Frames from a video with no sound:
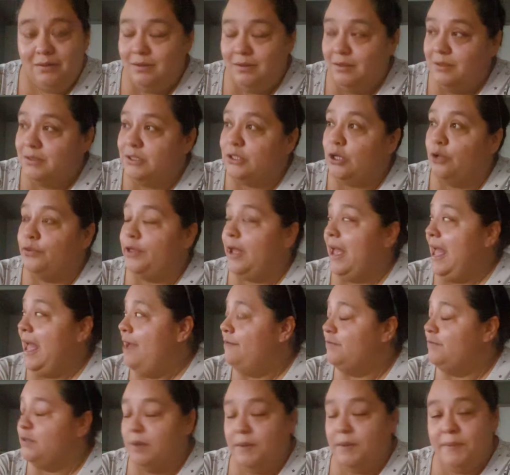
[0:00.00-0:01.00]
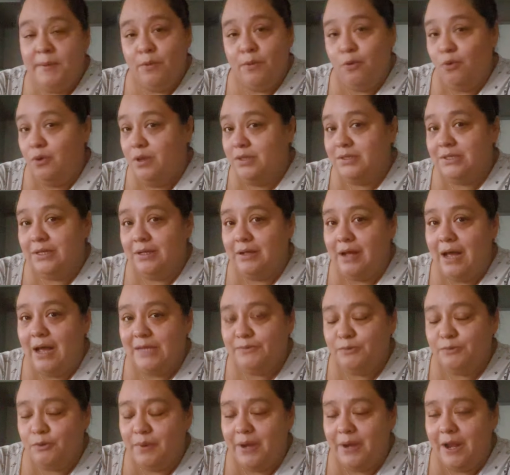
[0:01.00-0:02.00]
So they have so many people going to the
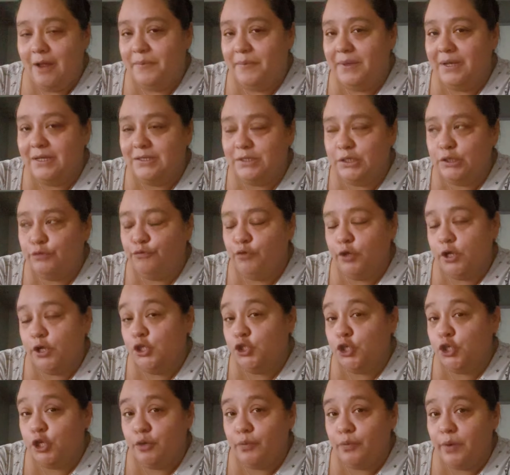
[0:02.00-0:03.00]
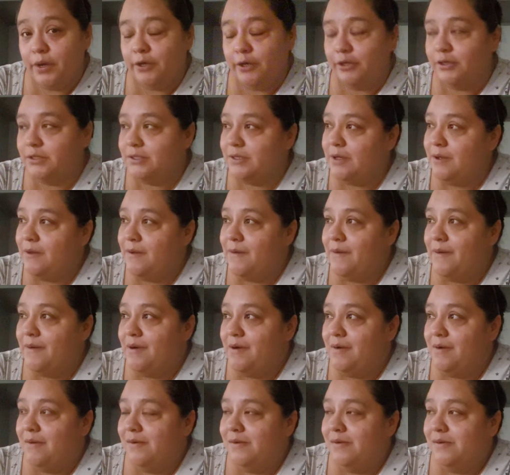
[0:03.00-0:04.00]
hospital right now because of these freaking generators.
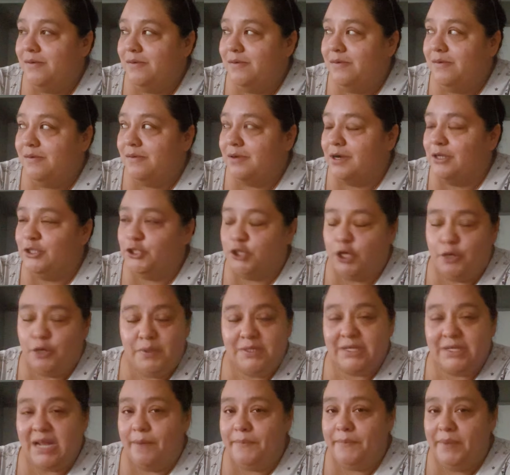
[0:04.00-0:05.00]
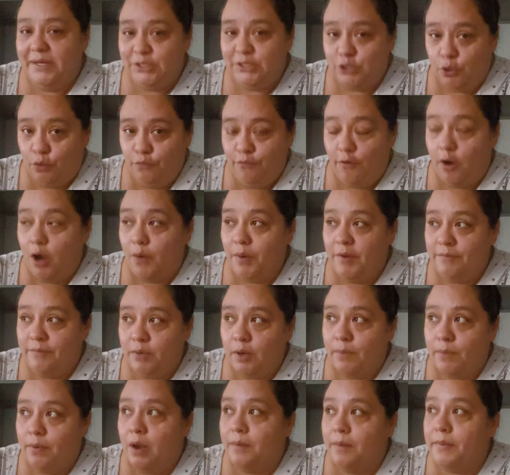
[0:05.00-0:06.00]
Because generators got to be so far away from
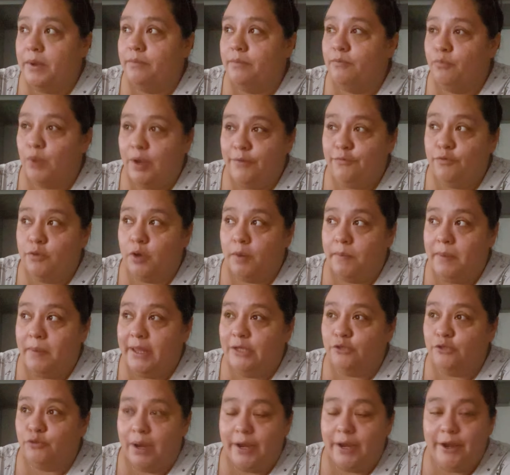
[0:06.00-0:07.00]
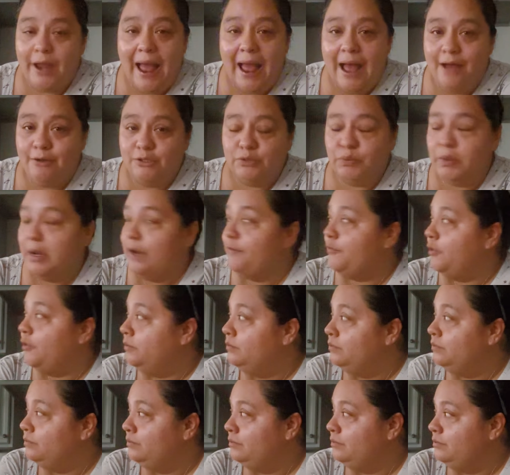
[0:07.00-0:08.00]
your apartment, away from your place, right? Your house, whatever.
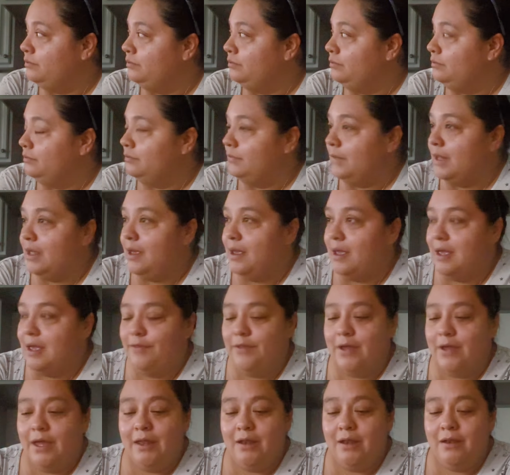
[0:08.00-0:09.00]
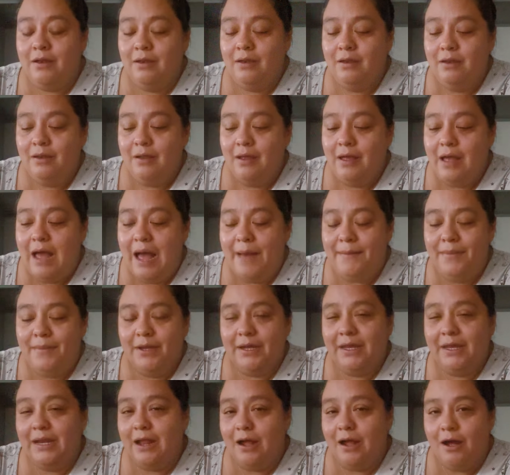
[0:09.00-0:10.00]
And then I'm
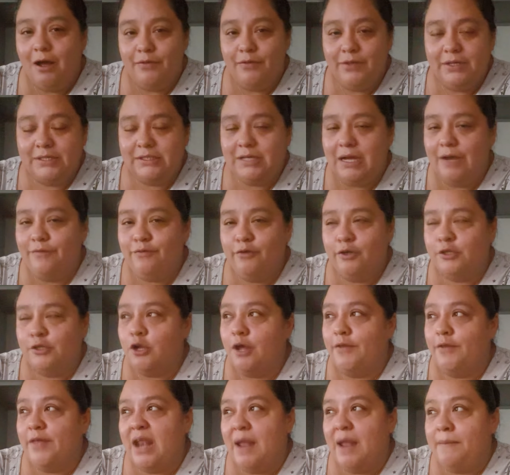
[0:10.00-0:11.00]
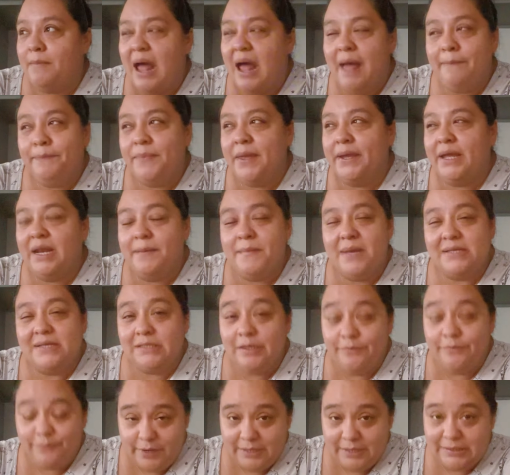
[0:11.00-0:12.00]
looking at all these governors and all that, and I'm thinking to
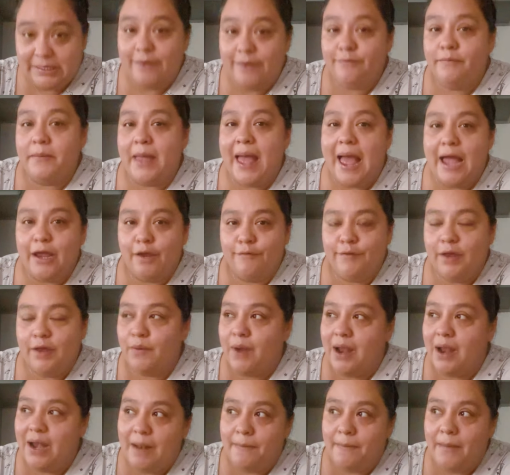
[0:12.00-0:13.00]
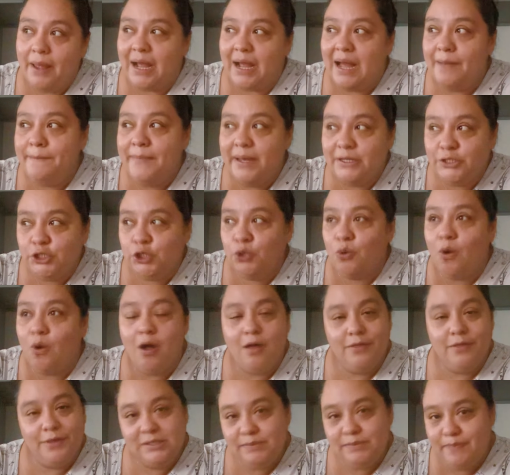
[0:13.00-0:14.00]
myself, and it's getting me aggravated, right? And I'm like, I bet you
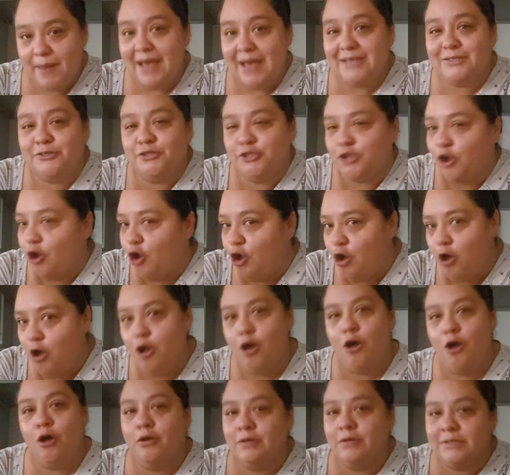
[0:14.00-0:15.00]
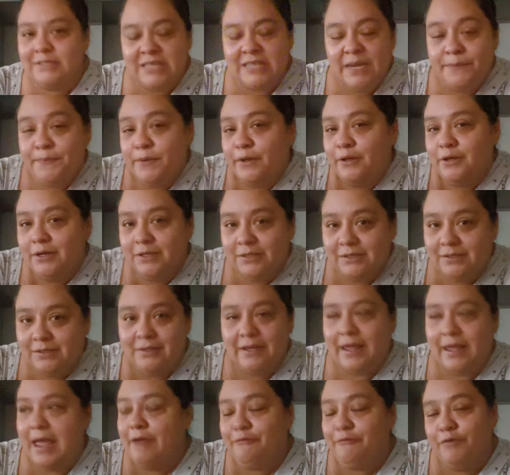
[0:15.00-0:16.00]
all these bastards are all sleeping good
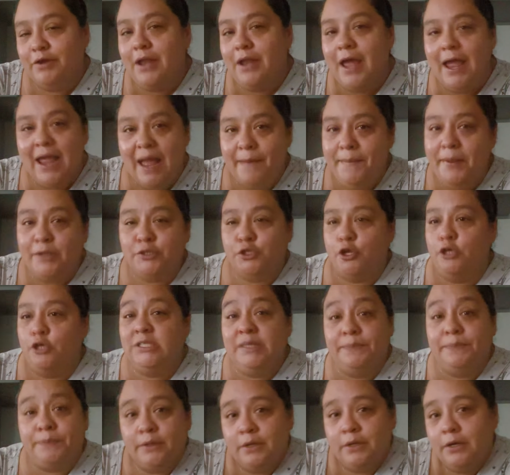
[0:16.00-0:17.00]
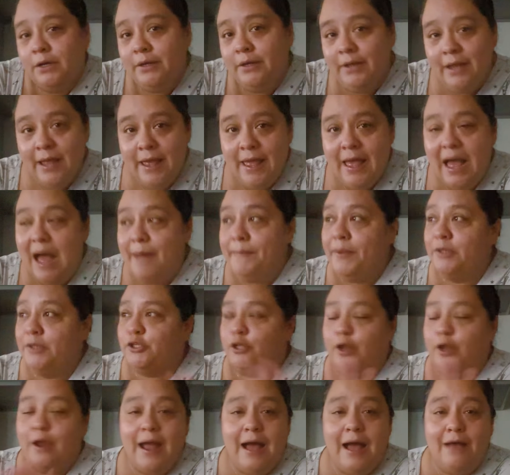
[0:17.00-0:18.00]
every night. I bet you they're sleeping good. I bet you
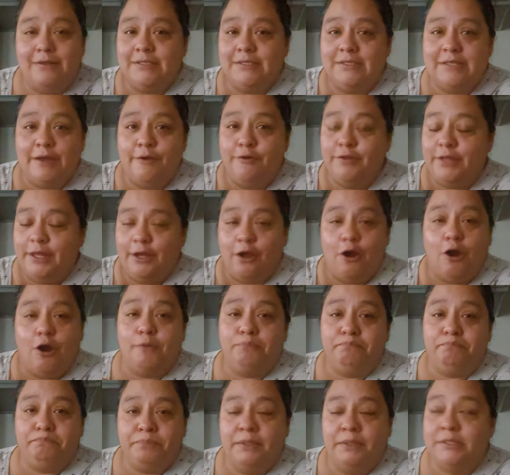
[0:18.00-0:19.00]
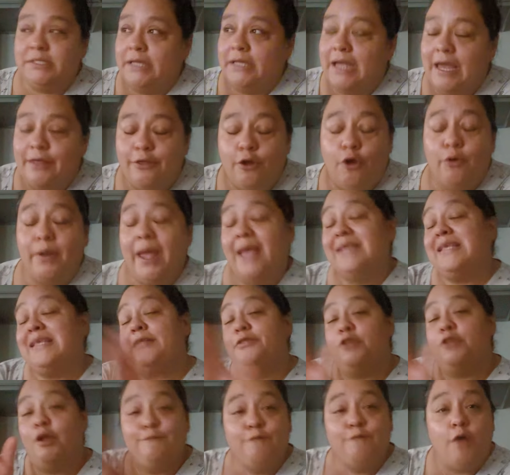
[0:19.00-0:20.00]
their houses and everything are put together. Okay, it's
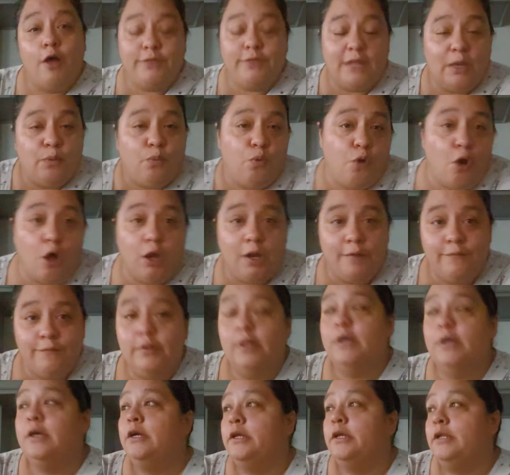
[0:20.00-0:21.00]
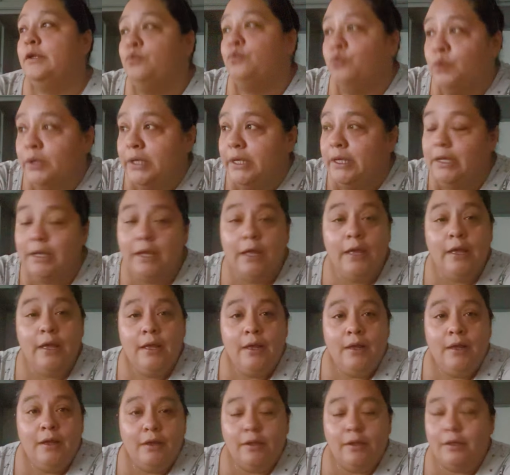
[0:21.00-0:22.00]
not their fault that we all live in the hood, and we...
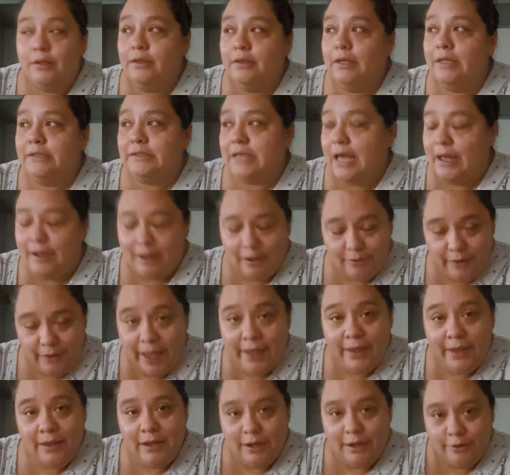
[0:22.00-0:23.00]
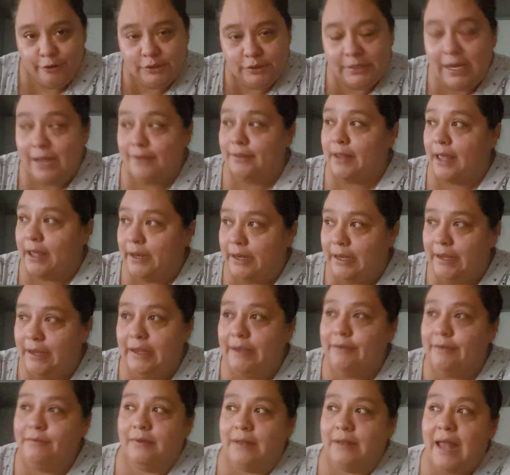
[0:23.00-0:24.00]
It's okay, I understand that.
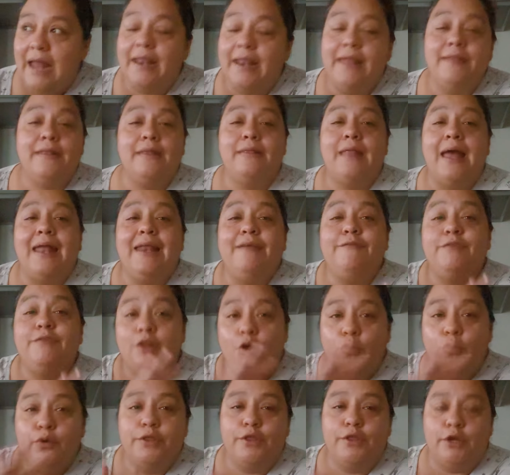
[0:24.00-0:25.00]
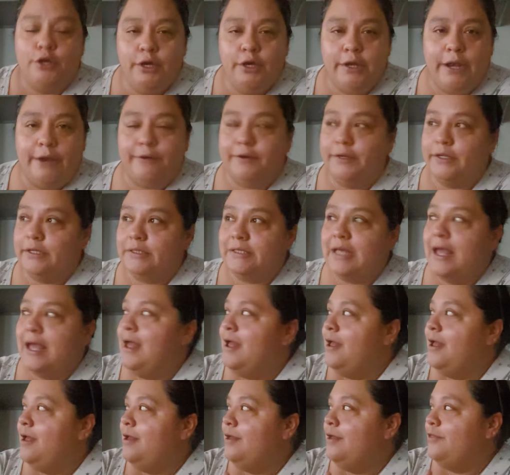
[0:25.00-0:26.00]
Not even only the hood areas.
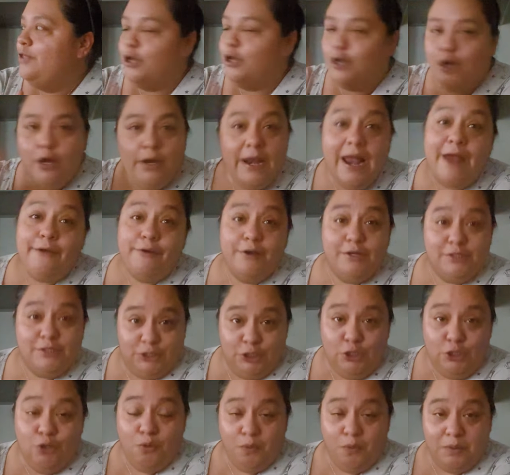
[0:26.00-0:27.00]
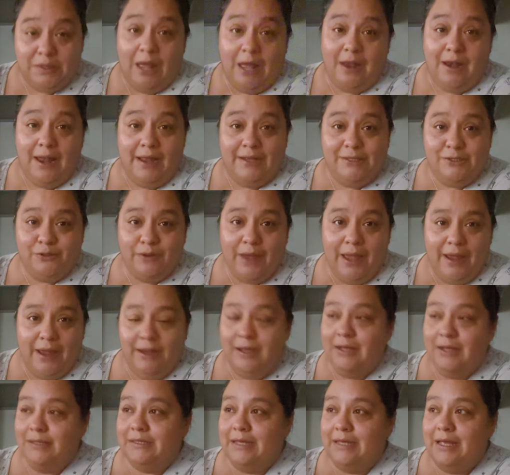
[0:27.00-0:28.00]
The good areas, too, without lights, okay?
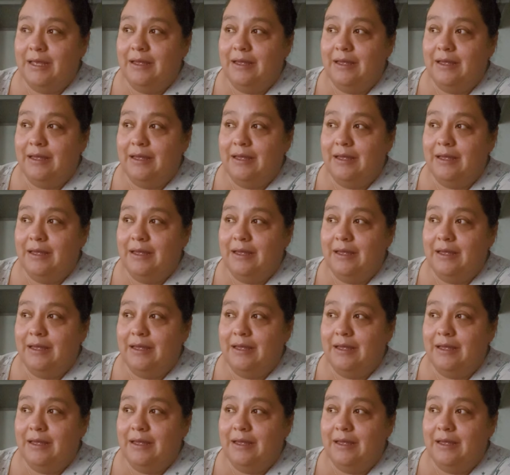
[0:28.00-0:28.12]
Because...